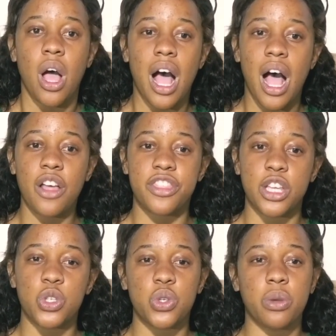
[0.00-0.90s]
How
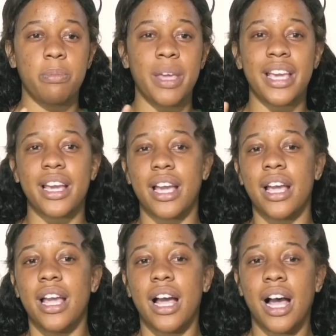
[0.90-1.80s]
then do you make
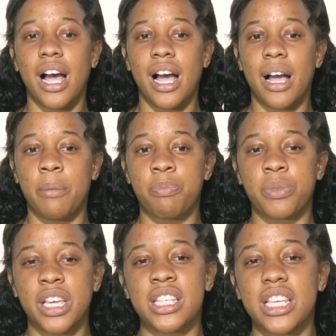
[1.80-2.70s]

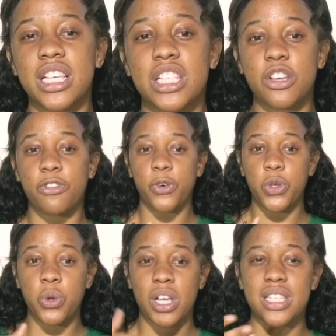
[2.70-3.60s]
it easier for
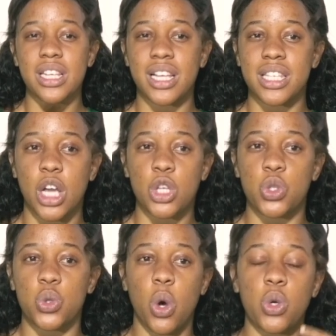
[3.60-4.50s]
you as an adult
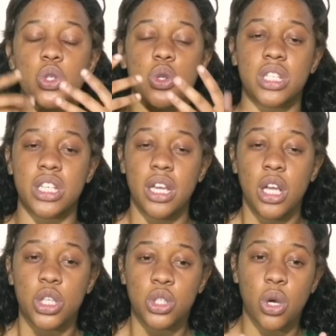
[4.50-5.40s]
to
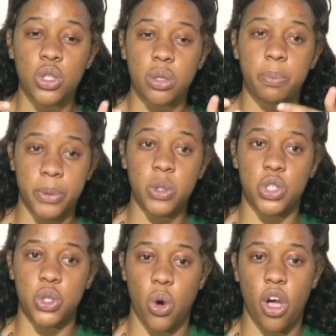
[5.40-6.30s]
also build
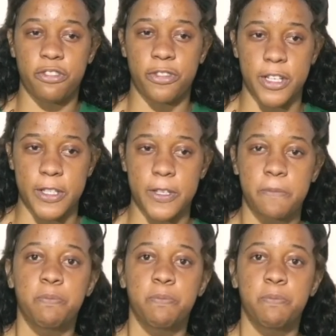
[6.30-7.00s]
your confidence?